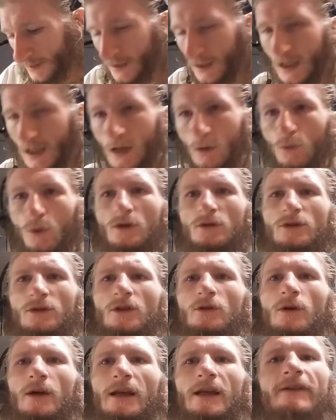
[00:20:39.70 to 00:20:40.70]
I won't
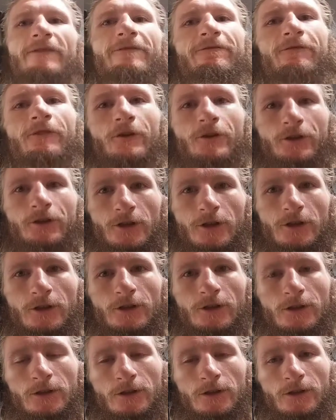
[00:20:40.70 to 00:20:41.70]
go any further
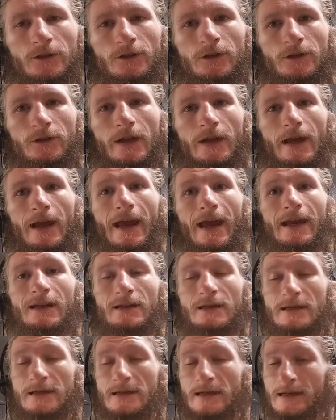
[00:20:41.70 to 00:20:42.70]

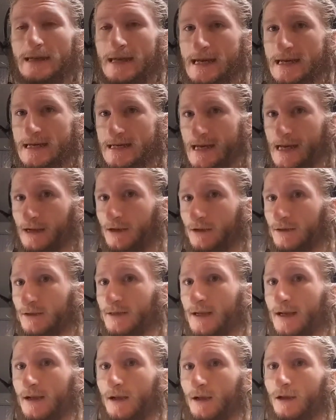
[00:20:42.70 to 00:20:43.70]
into
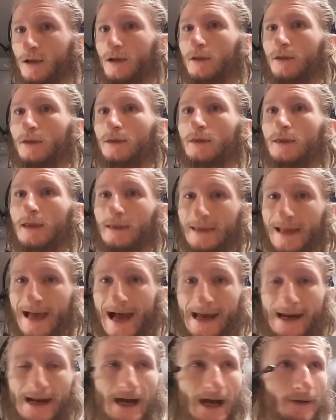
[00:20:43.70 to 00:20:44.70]
details than
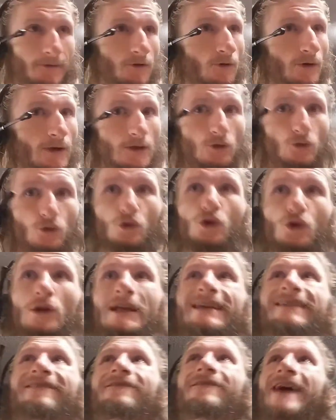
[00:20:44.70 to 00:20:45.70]
that. I'm going to
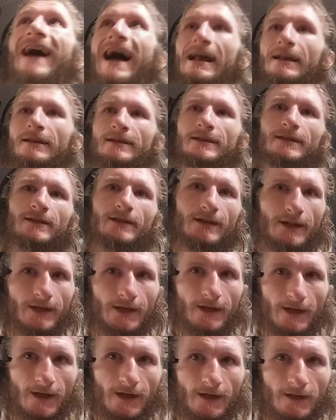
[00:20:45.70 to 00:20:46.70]
leave that
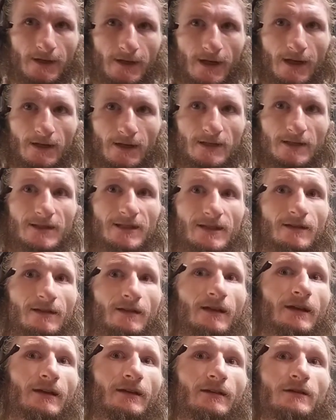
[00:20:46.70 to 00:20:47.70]

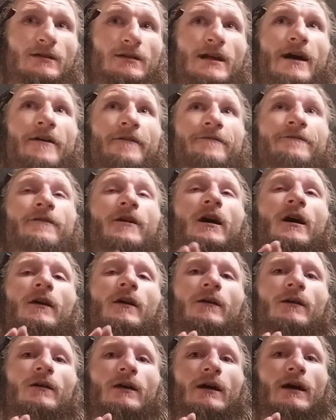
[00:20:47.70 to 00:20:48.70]
stuff
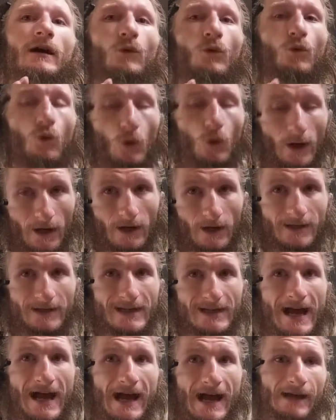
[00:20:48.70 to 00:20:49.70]
where it's
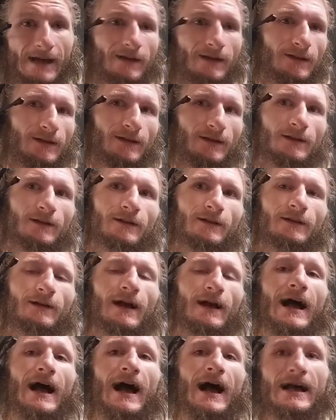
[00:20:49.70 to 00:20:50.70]
at
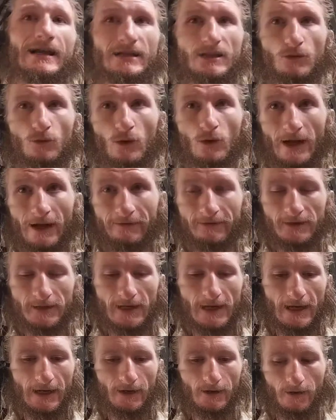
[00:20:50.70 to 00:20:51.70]
as to what I've
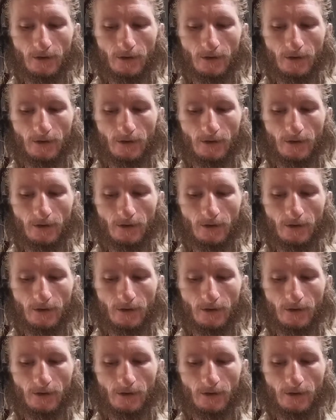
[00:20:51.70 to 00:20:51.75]
said.